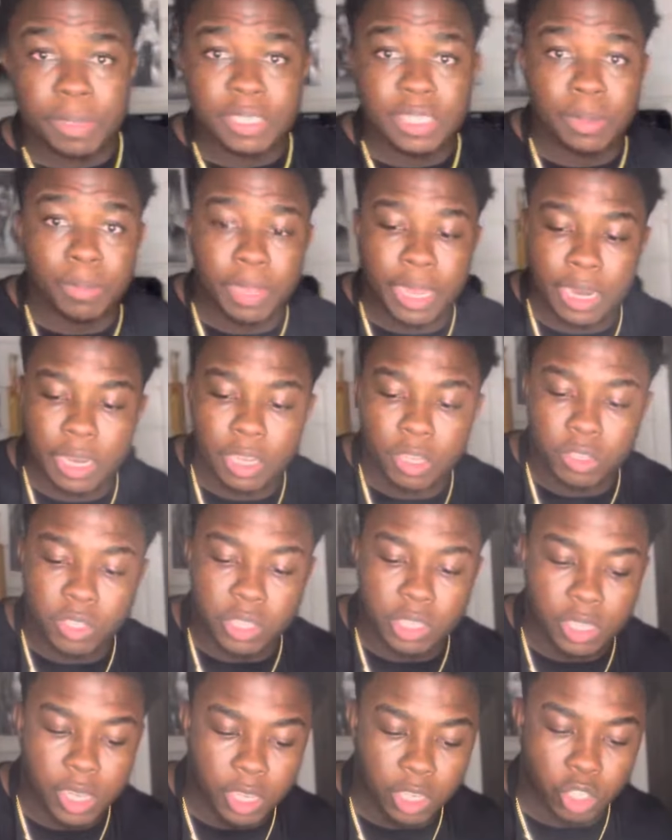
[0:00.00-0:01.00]
some of that little
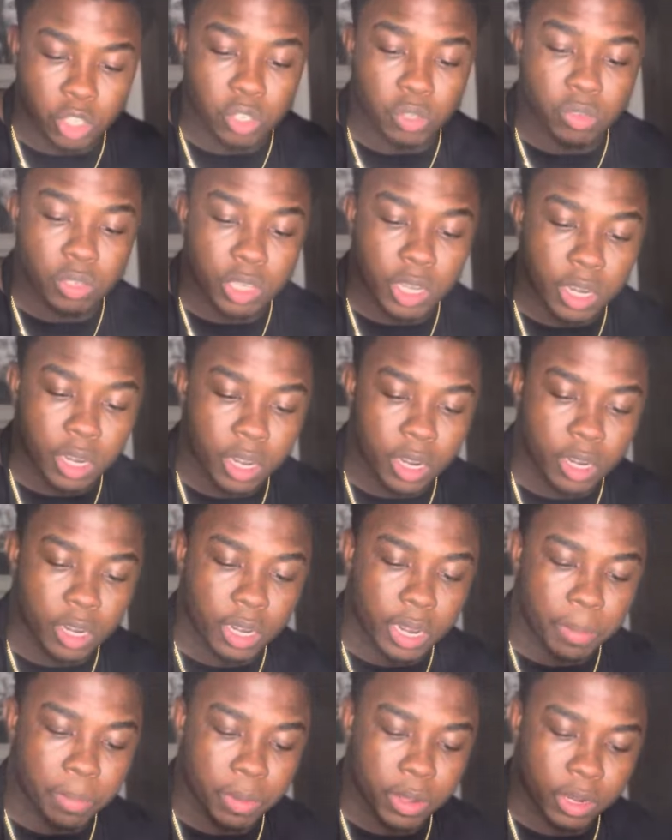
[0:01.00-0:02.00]
steak juice in there,
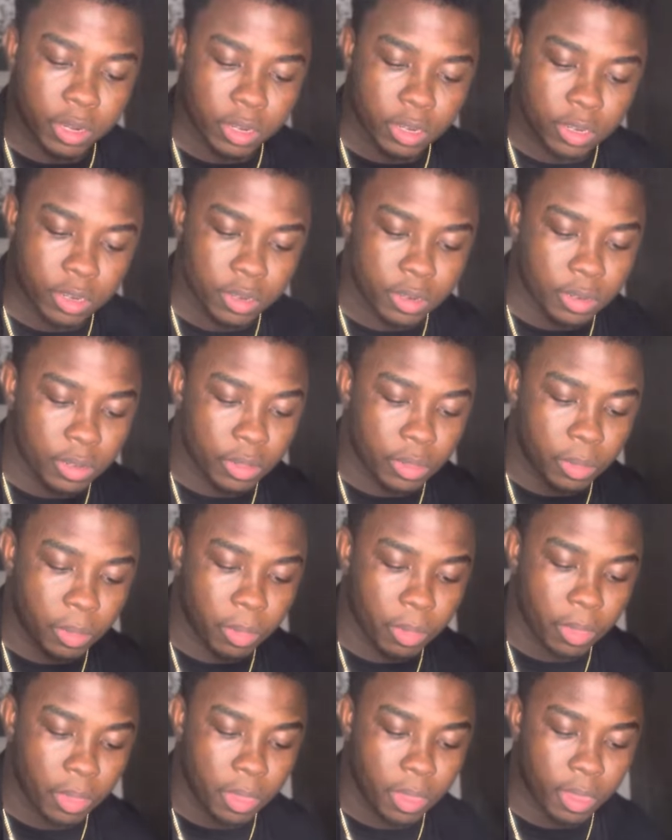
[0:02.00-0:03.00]
that butter,
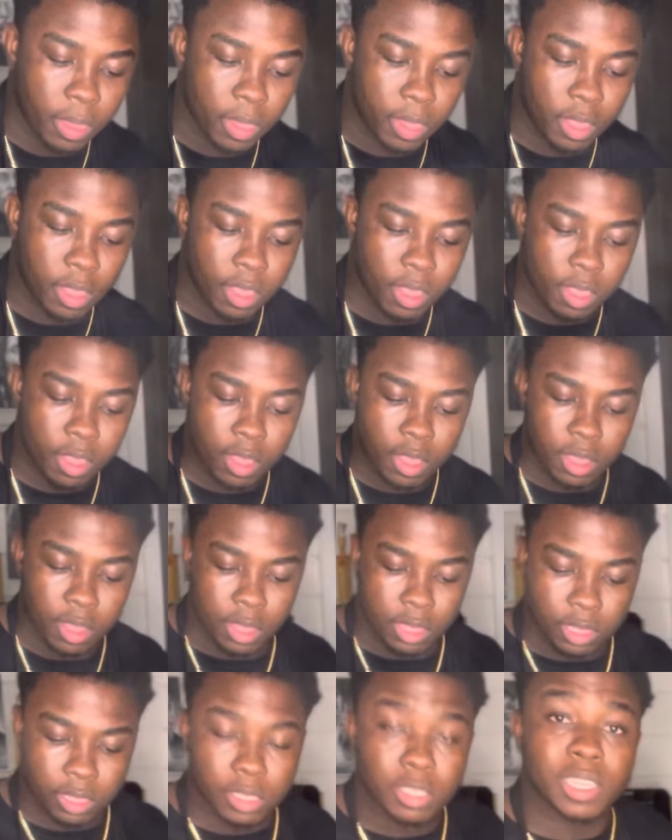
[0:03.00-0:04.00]

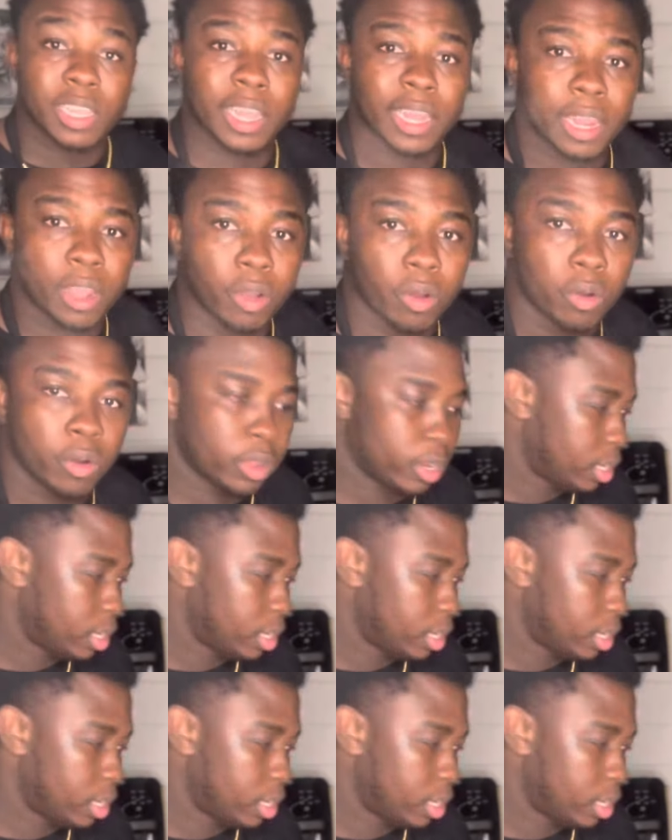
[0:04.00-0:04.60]
to get it going.